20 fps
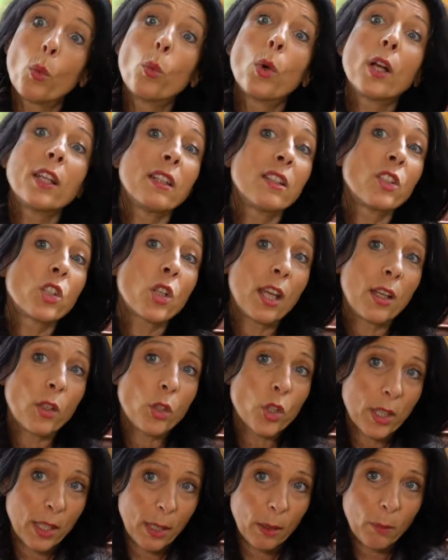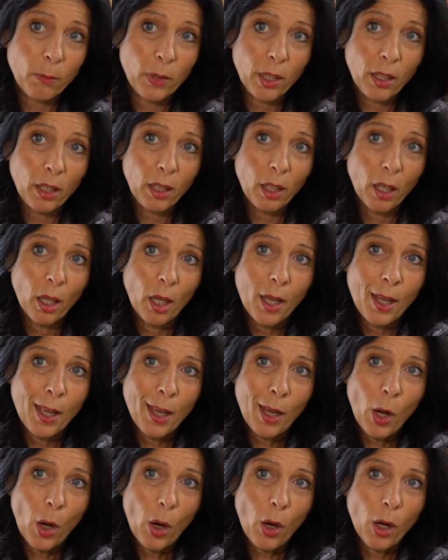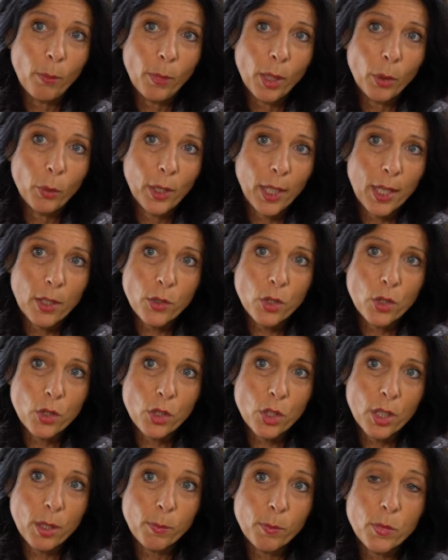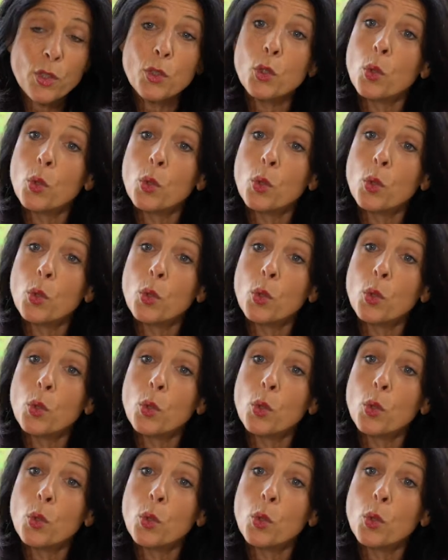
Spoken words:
What it changed in me, all my relationships